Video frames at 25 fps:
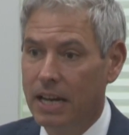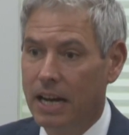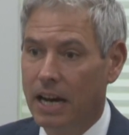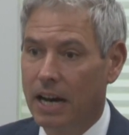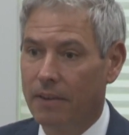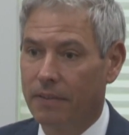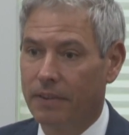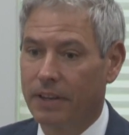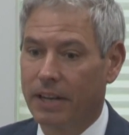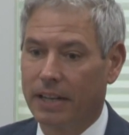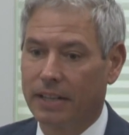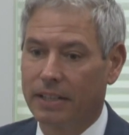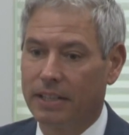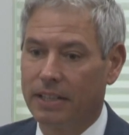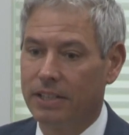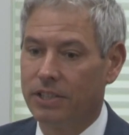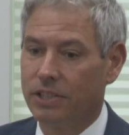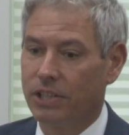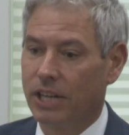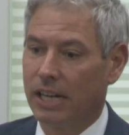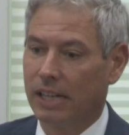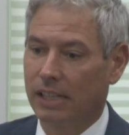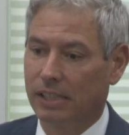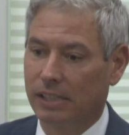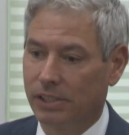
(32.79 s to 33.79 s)
I've got the
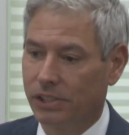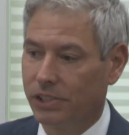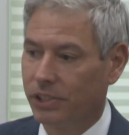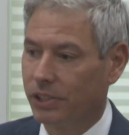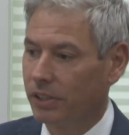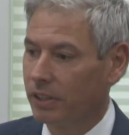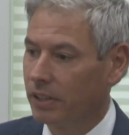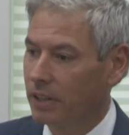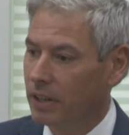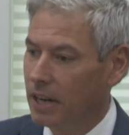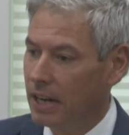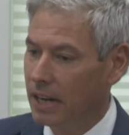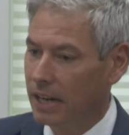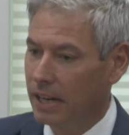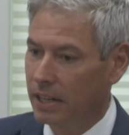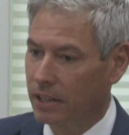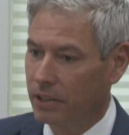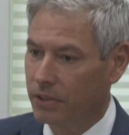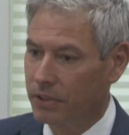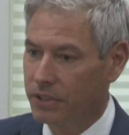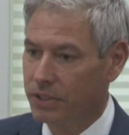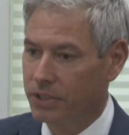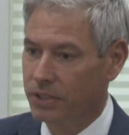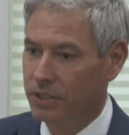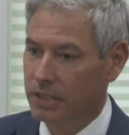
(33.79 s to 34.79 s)
challenger,
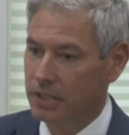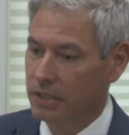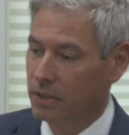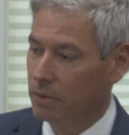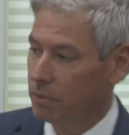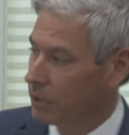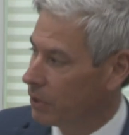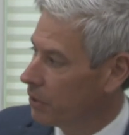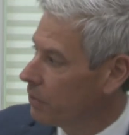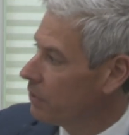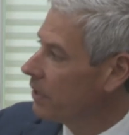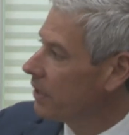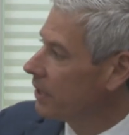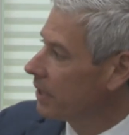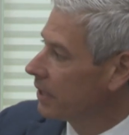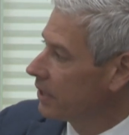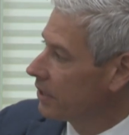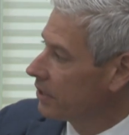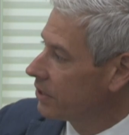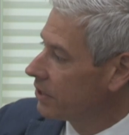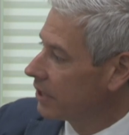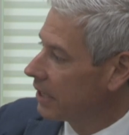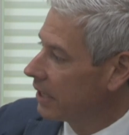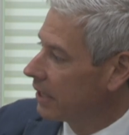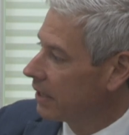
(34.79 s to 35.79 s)
Kristen Arute,
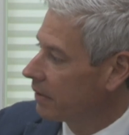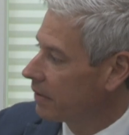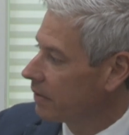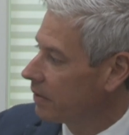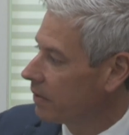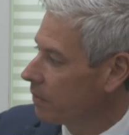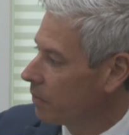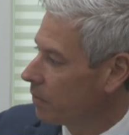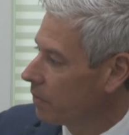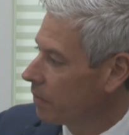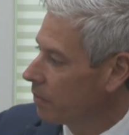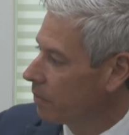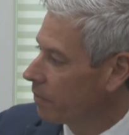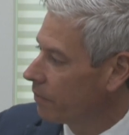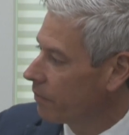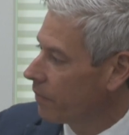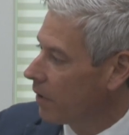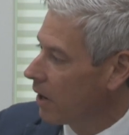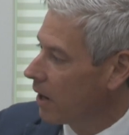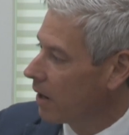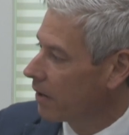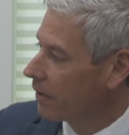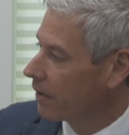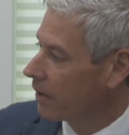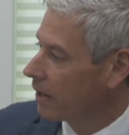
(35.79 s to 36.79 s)
is
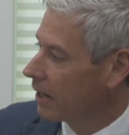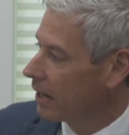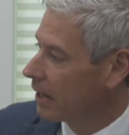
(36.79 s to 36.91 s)
far